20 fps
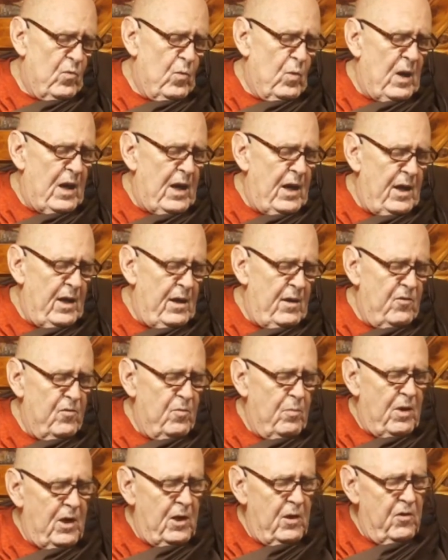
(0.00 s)
is
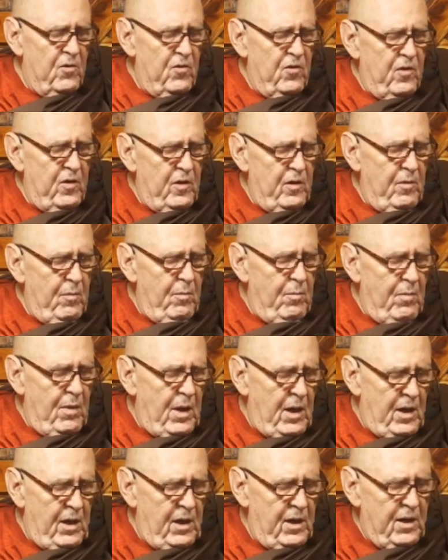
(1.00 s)
wise, monks.
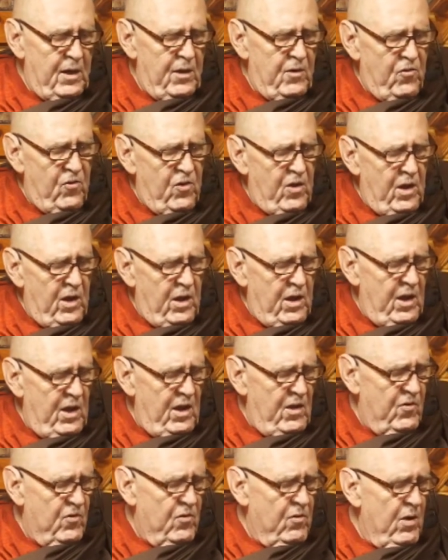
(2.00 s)
Mahakaccana
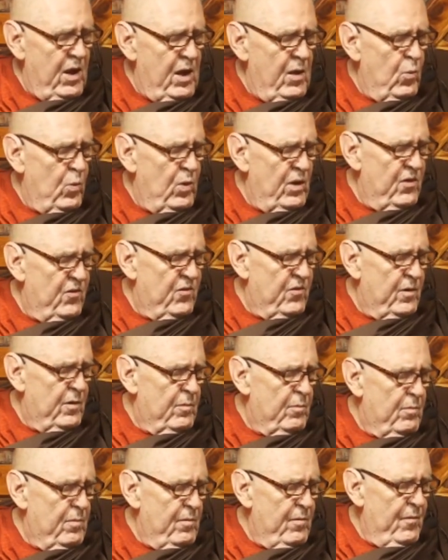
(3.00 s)
has great
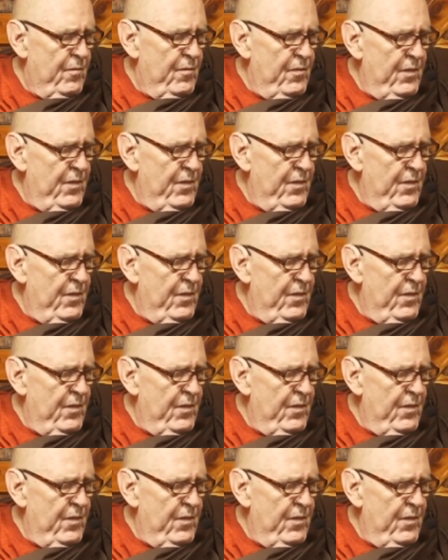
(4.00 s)
wisdom.